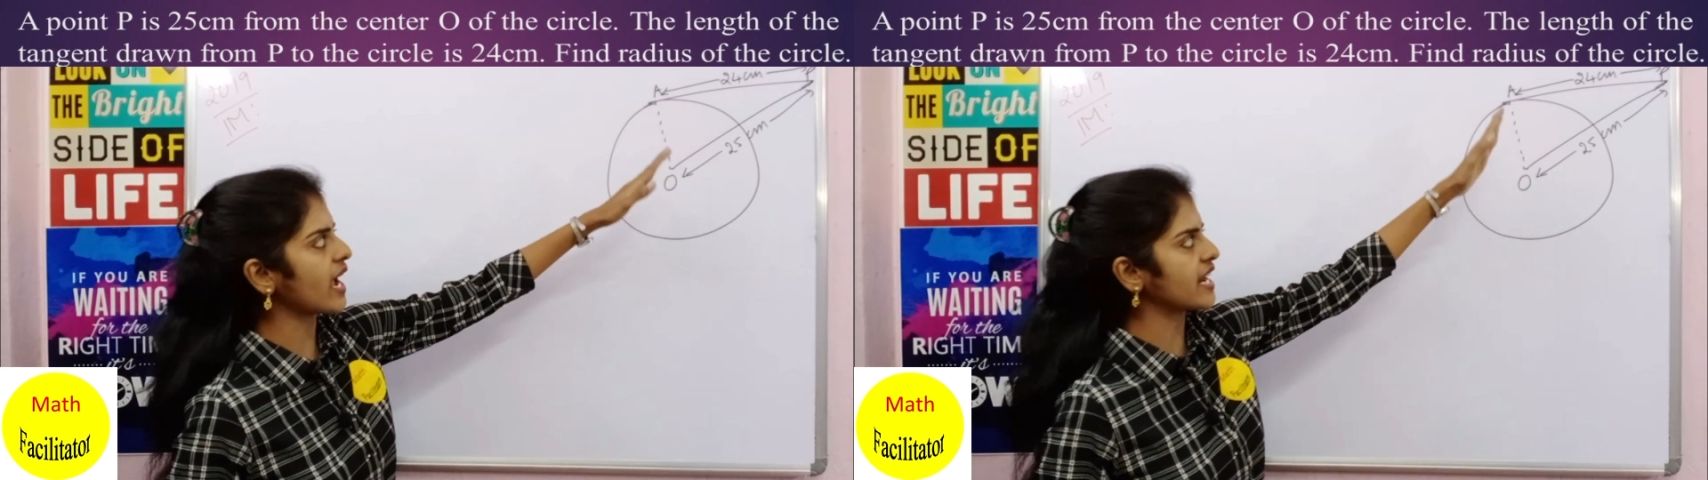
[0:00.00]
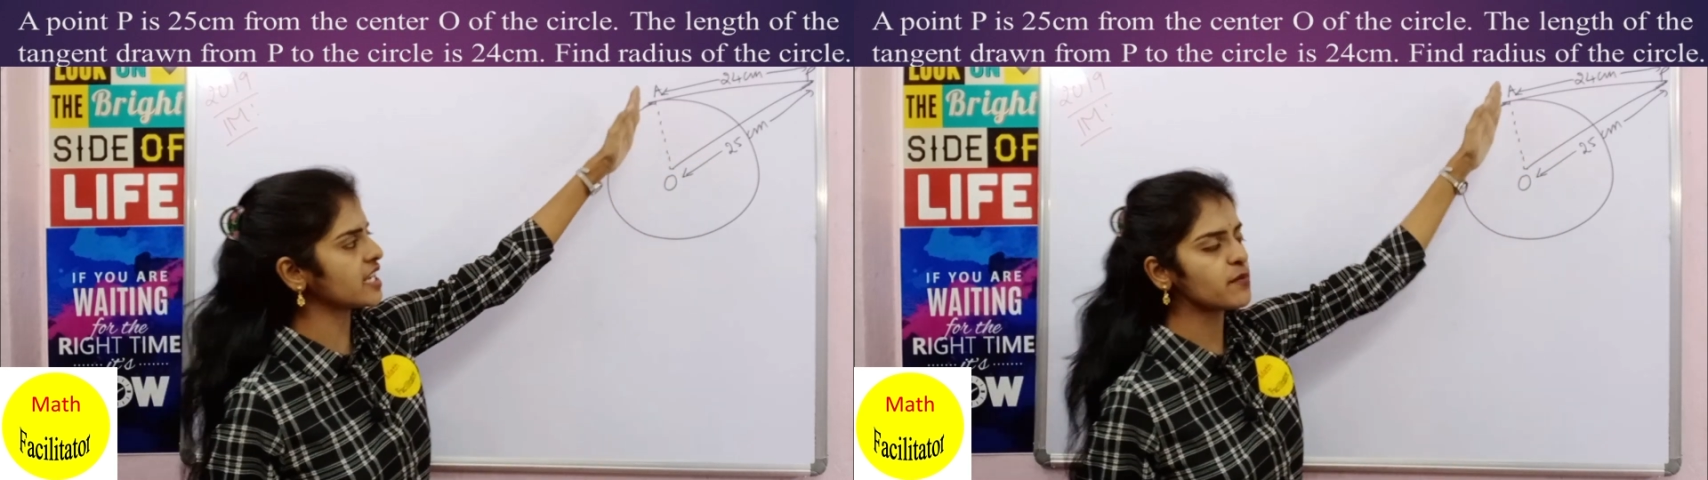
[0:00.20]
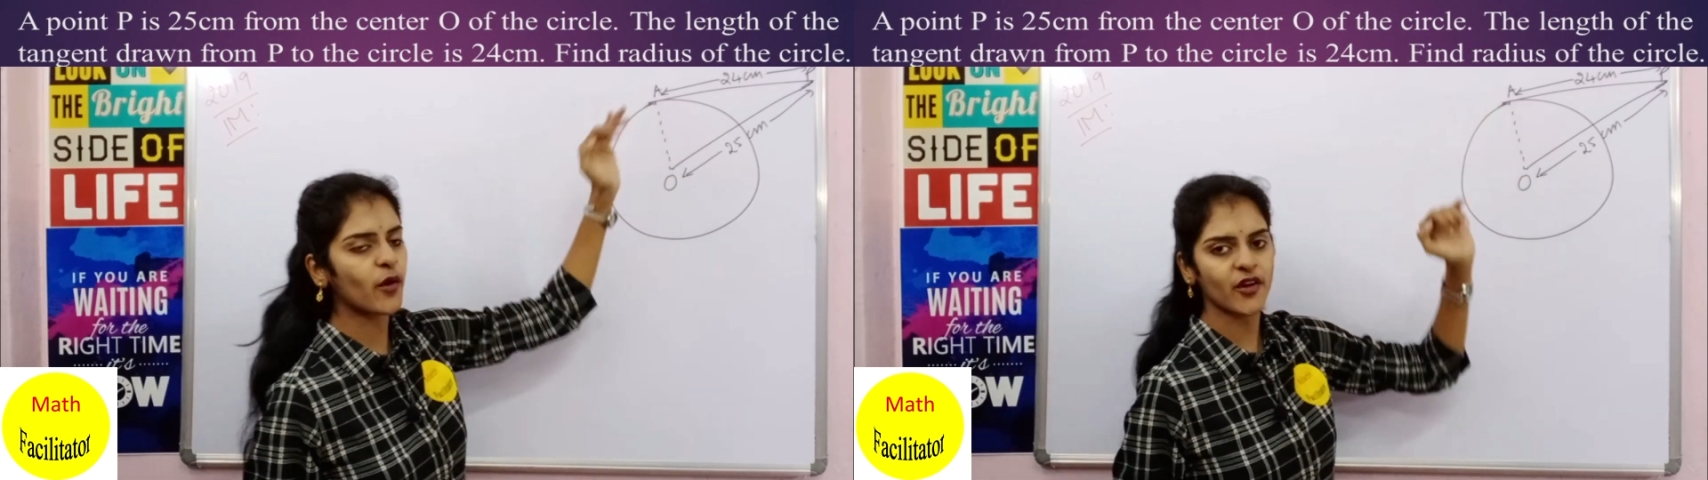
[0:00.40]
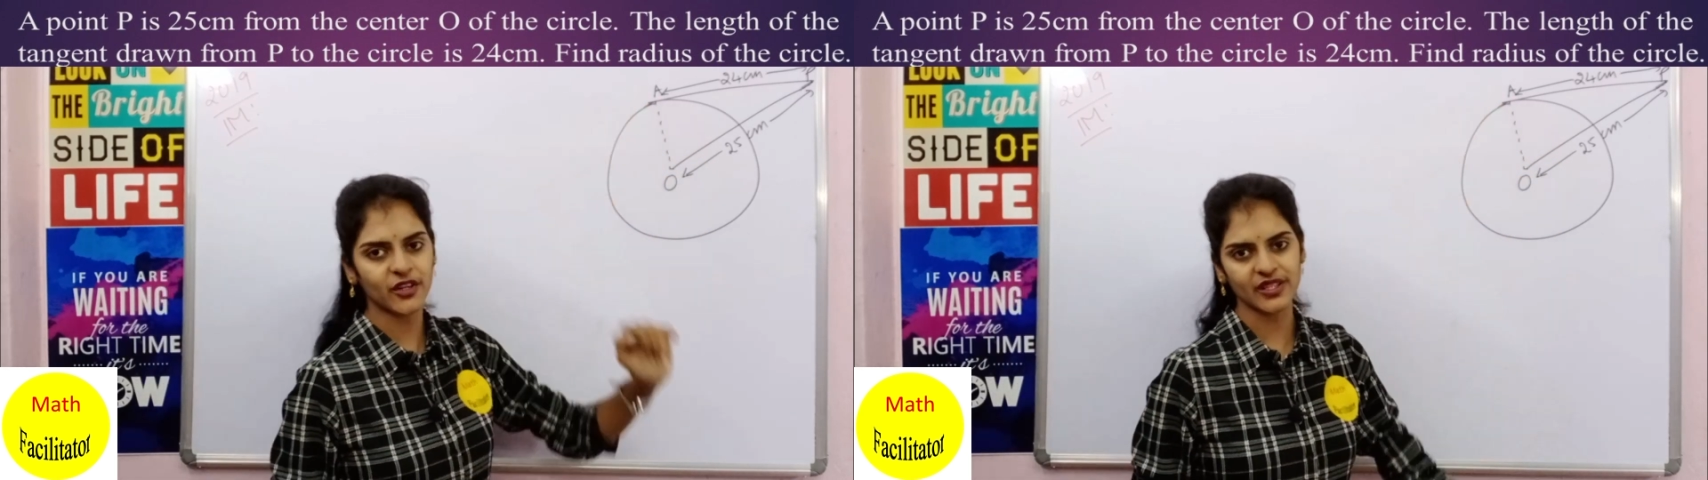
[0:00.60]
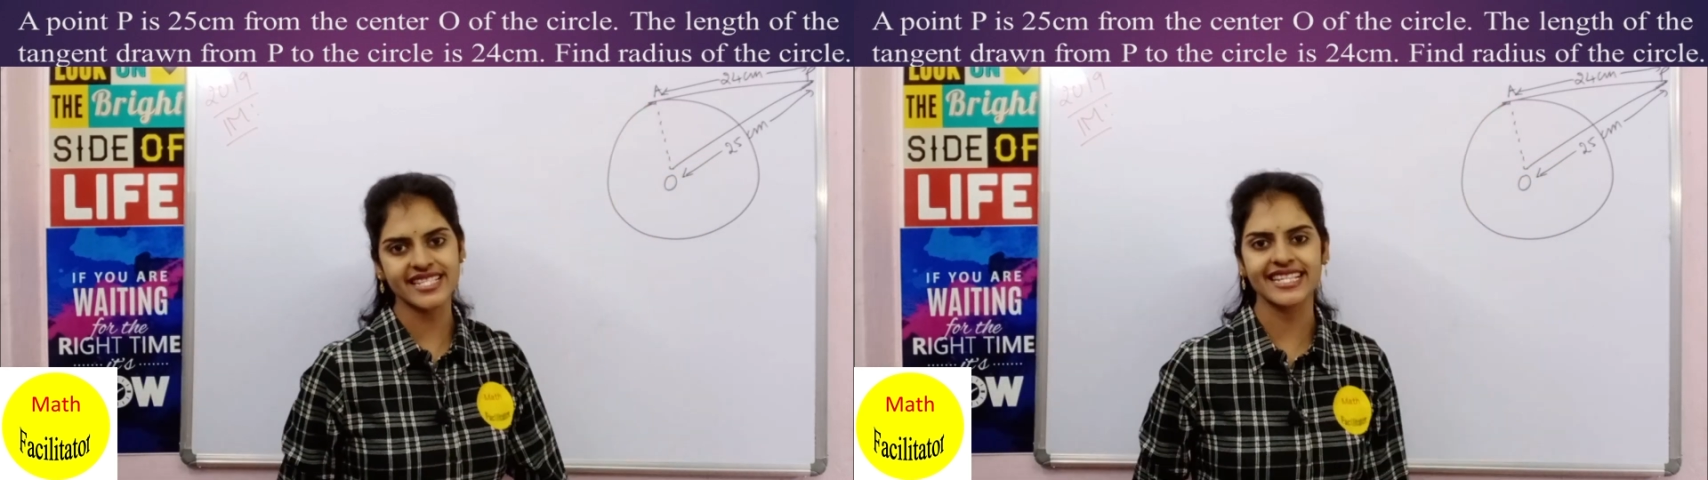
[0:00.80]
any
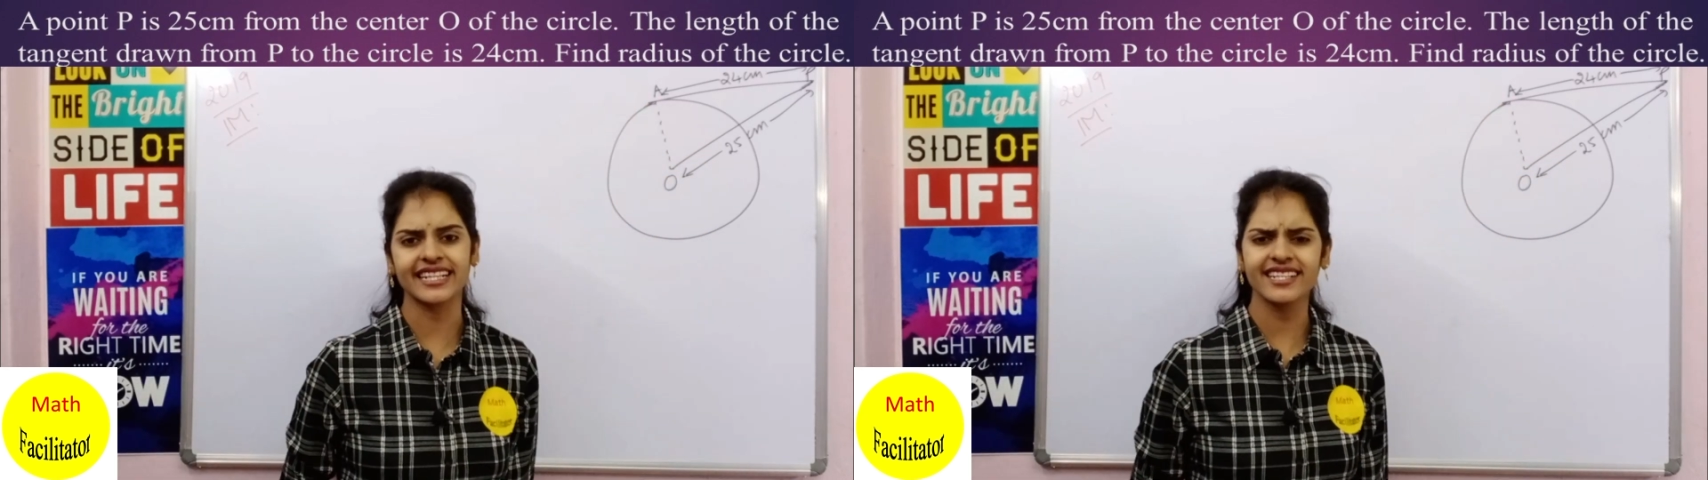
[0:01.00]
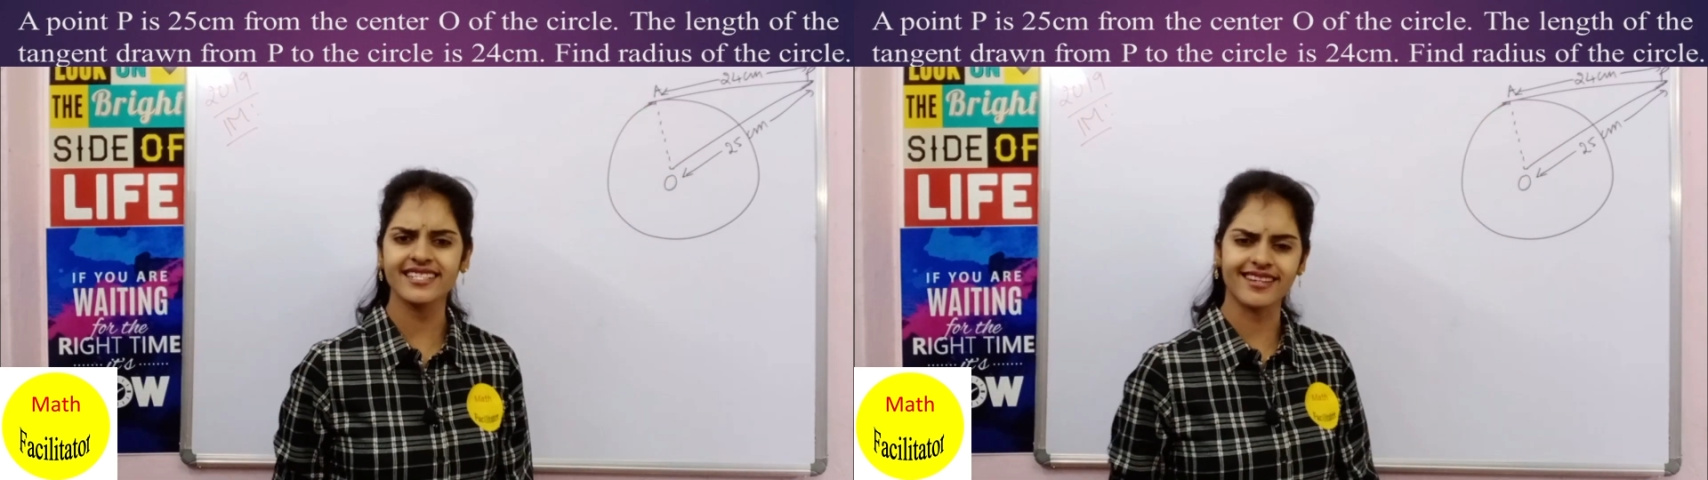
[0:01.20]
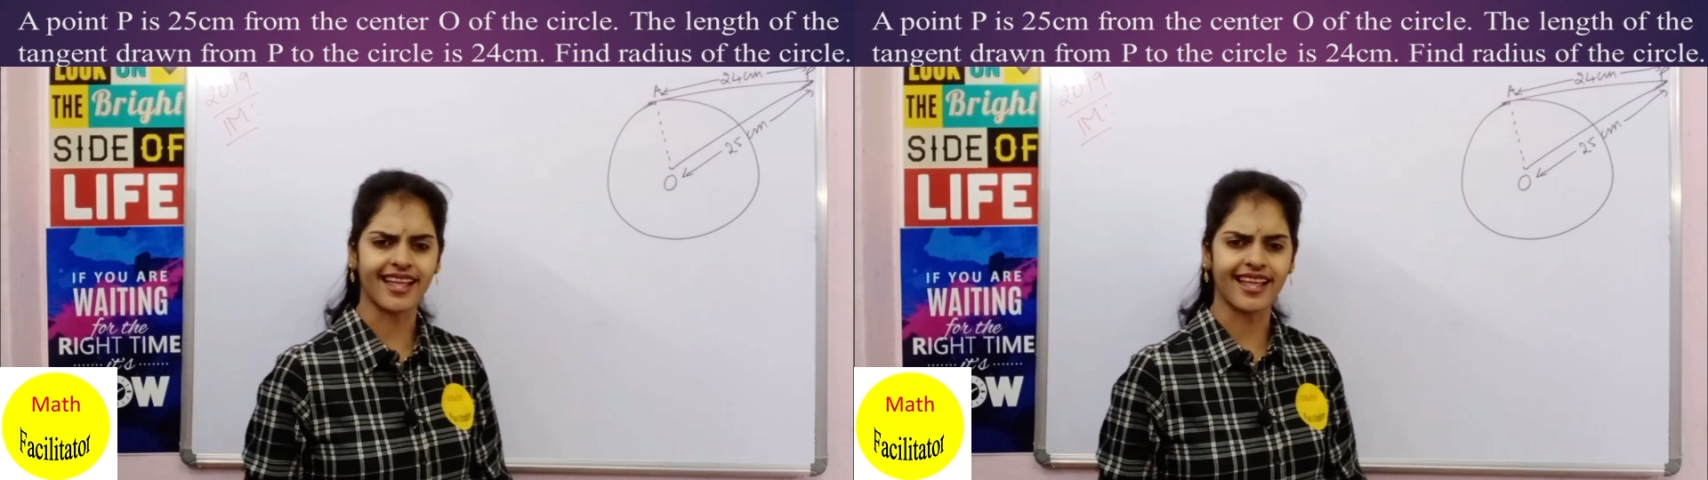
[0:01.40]
point on the circle is